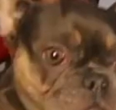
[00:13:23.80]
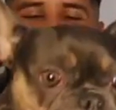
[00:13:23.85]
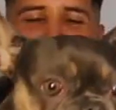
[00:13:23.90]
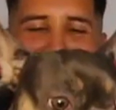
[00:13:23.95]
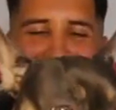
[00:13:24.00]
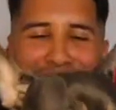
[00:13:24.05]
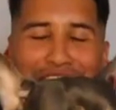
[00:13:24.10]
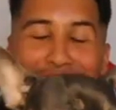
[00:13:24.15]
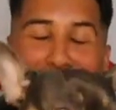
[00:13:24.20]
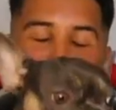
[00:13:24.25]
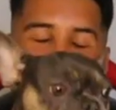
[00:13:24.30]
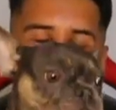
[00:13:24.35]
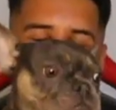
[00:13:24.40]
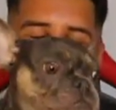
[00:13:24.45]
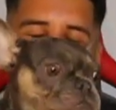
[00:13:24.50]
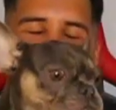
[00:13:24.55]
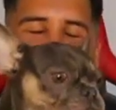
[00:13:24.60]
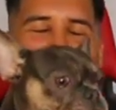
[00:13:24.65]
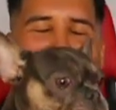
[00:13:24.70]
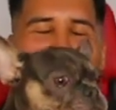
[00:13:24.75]
So give
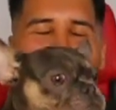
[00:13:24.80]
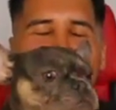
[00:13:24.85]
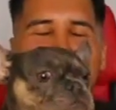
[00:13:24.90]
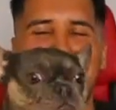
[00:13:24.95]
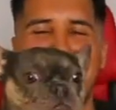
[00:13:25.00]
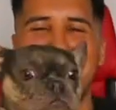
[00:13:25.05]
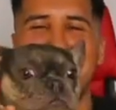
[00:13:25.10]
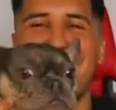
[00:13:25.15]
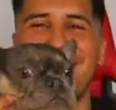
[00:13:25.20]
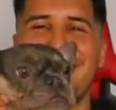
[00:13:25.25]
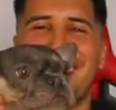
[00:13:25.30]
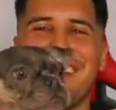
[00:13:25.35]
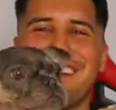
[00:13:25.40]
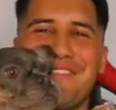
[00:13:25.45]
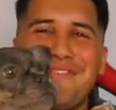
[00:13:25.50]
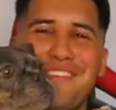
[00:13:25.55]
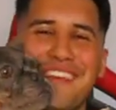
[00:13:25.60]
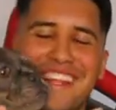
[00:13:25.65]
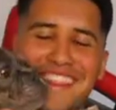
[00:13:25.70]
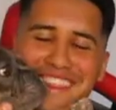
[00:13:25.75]
this
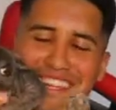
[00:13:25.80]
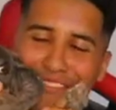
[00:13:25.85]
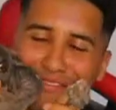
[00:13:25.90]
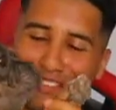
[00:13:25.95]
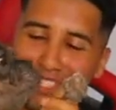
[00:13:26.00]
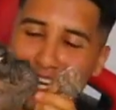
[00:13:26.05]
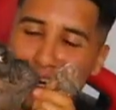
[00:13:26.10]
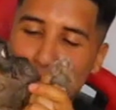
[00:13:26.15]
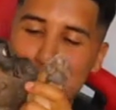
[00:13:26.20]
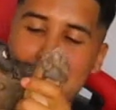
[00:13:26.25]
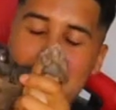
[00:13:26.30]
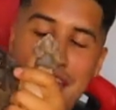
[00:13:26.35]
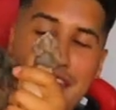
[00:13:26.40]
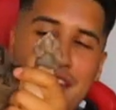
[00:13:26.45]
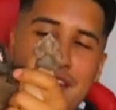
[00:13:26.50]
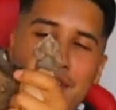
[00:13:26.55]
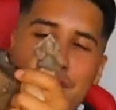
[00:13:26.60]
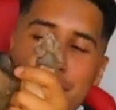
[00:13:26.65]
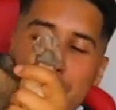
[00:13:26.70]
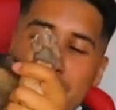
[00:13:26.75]
video a big thumbs up
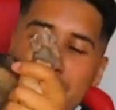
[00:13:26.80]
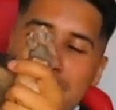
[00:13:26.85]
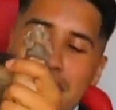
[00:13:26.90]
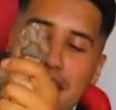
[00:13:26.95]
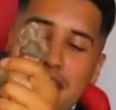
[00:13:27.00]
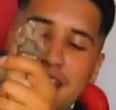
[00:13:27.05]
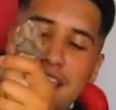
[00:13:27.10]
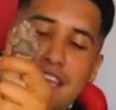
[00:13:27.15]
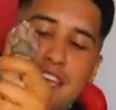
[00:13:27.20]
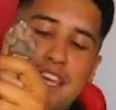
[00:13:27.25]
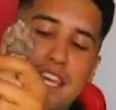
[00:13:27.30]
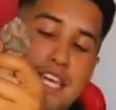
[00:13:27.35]
for Riley.